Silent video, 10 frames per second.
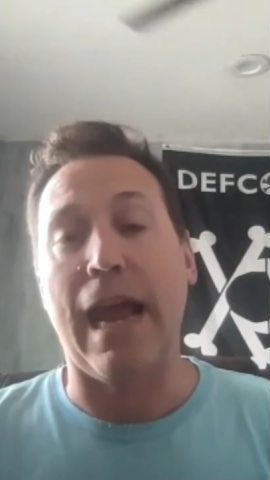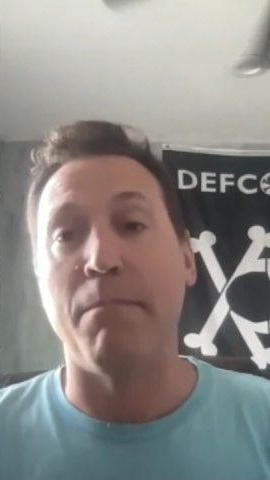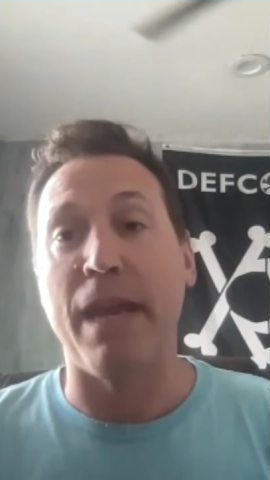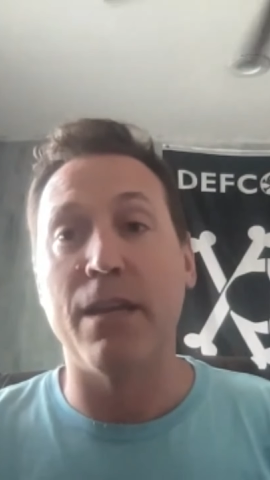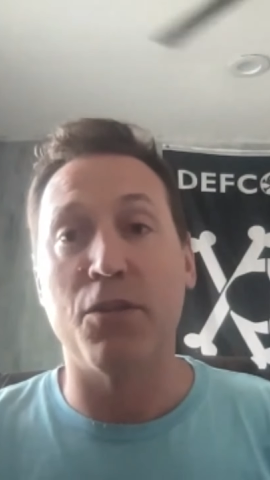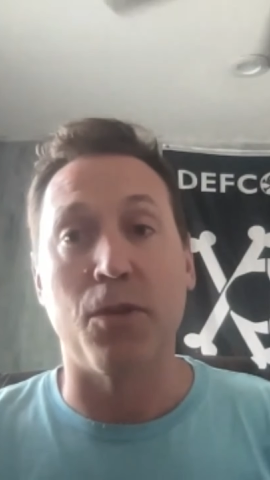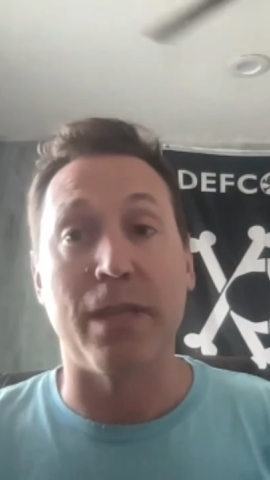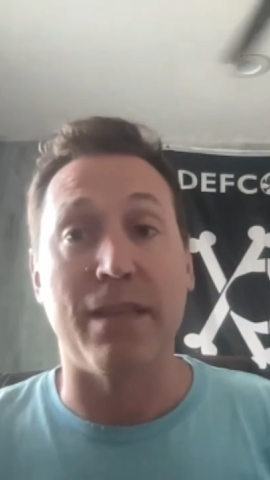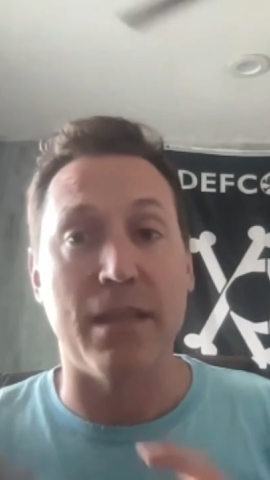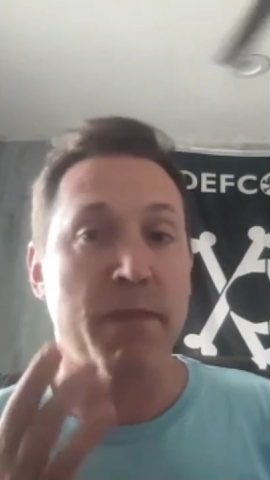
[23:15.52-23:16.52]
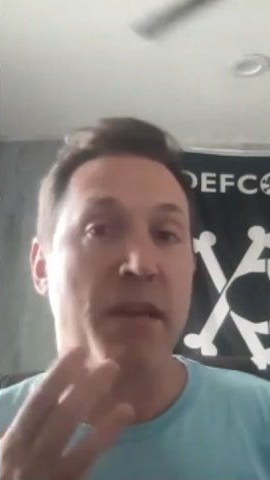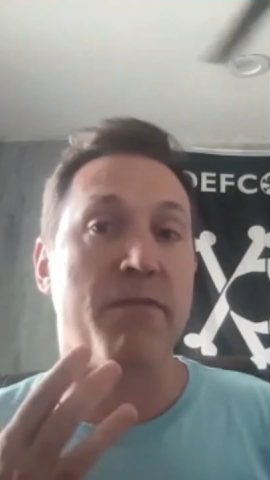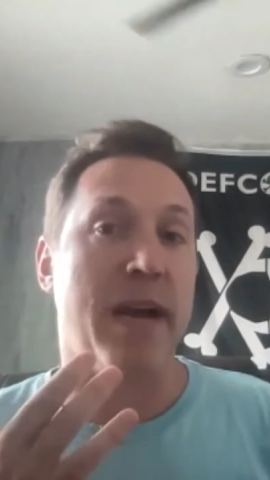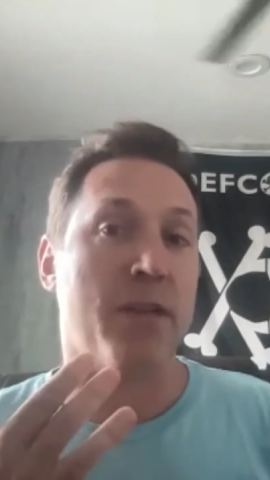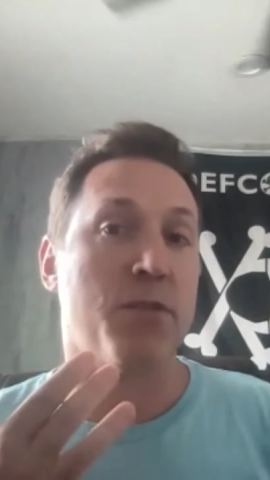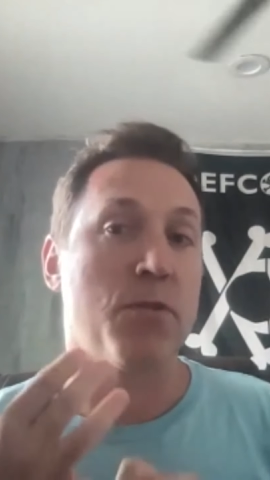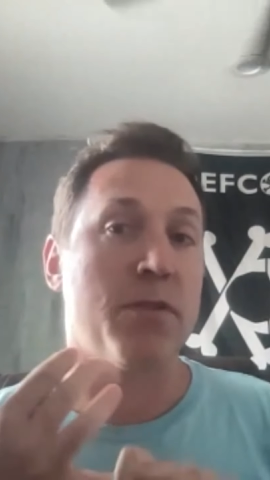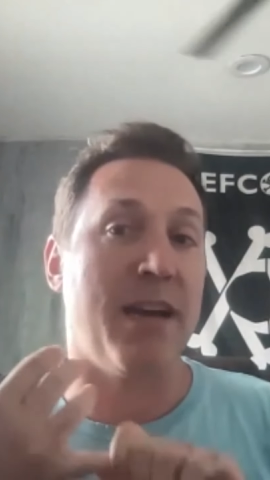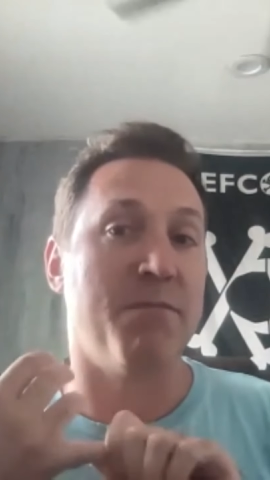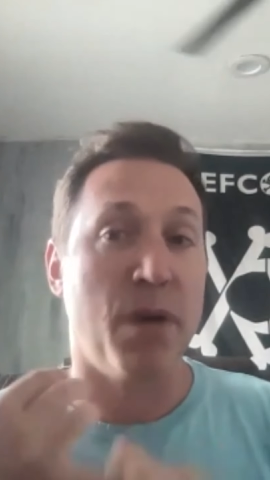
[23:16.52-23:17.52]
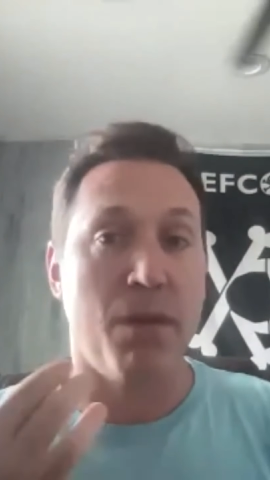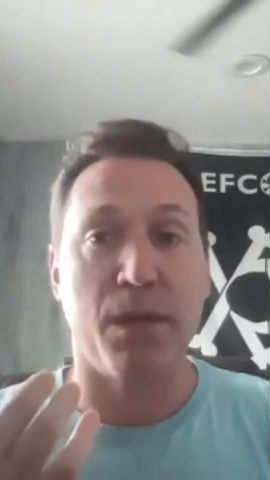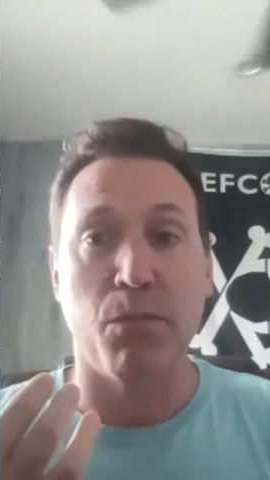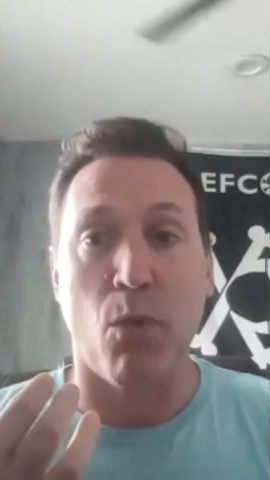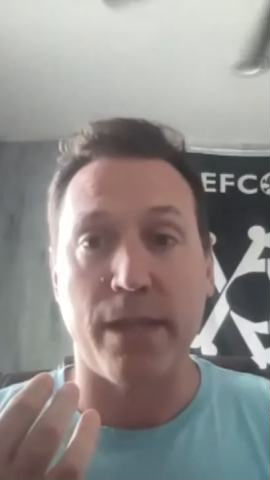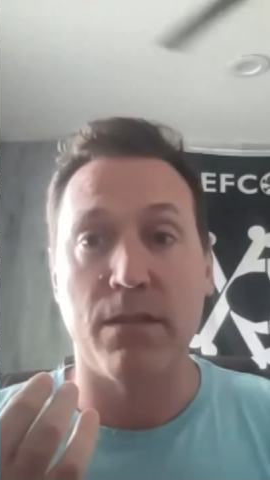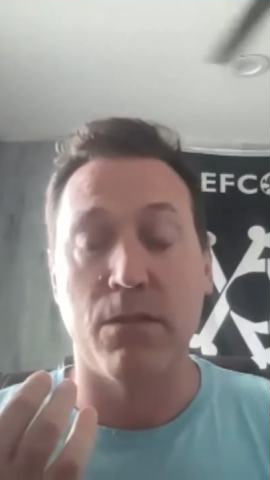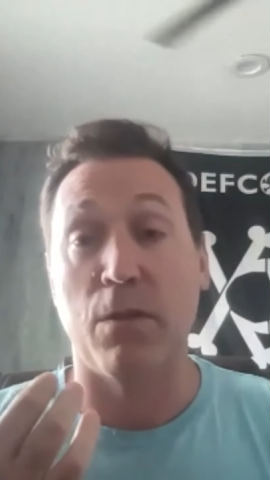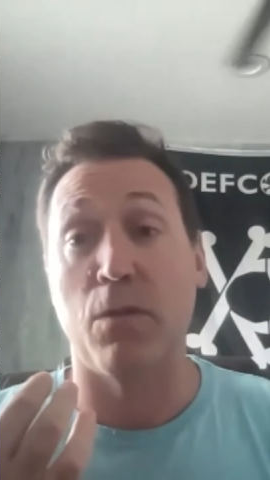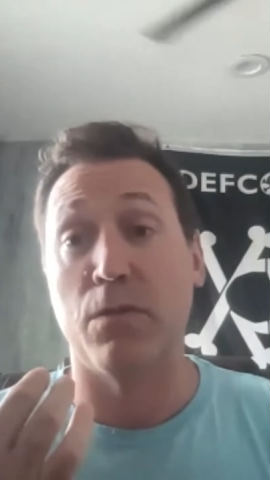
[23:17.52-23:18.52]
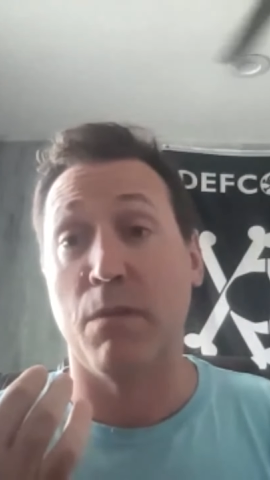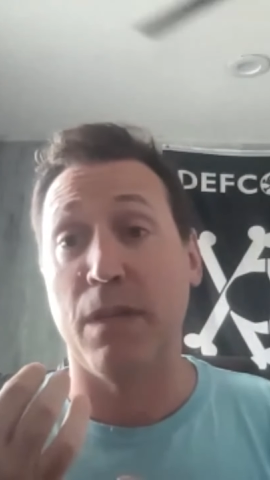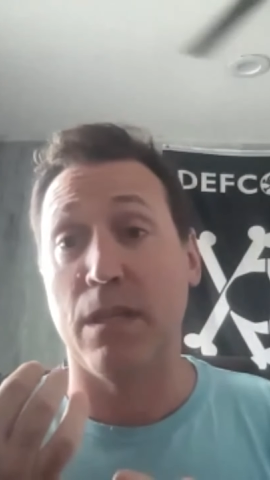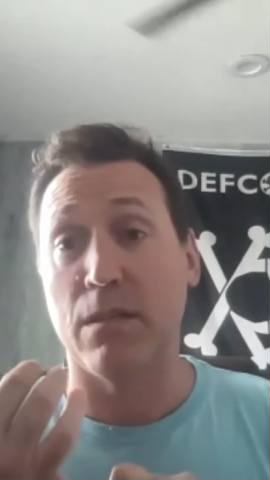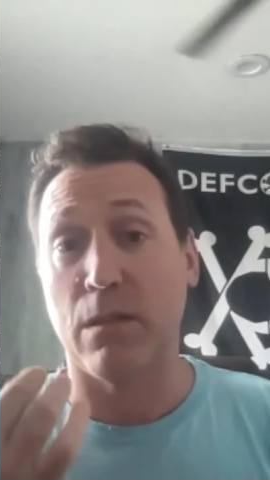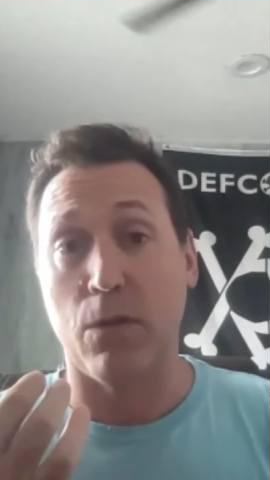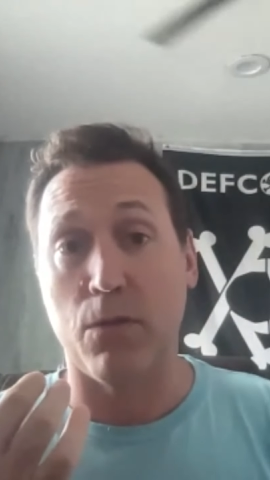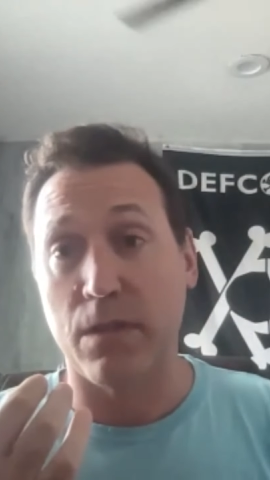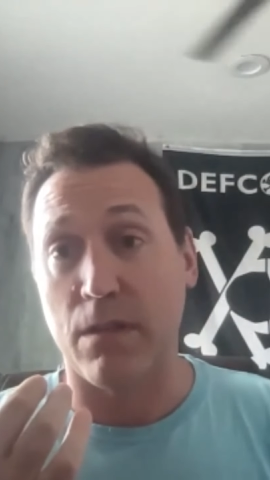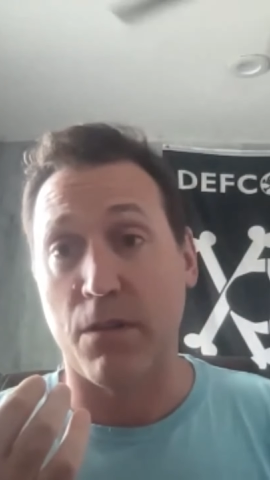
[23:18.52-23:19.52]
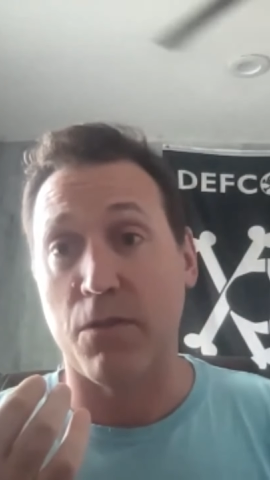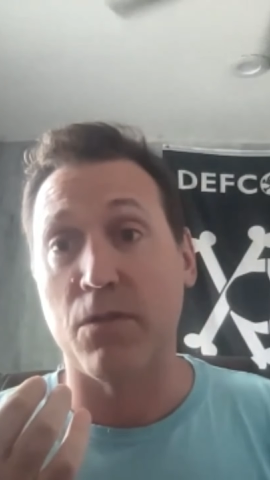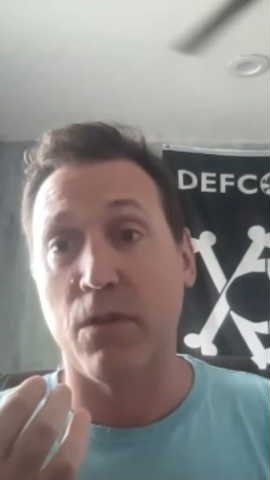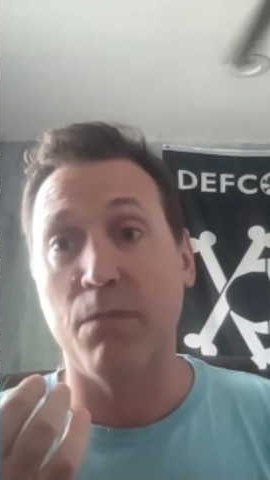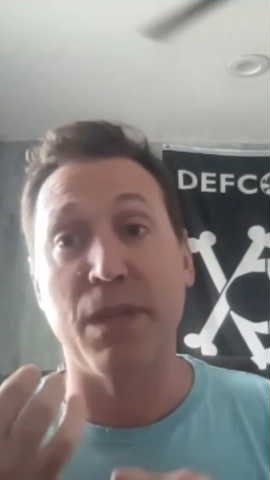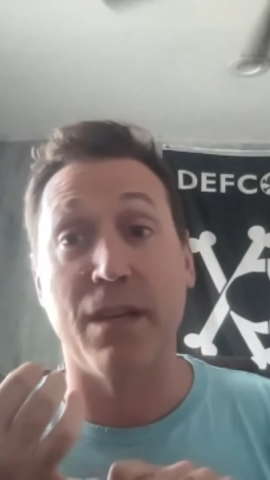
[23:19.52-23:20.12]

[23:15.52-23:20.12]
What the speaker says: and making sure that these manufacturers have public points so that those can be disclosed and understood,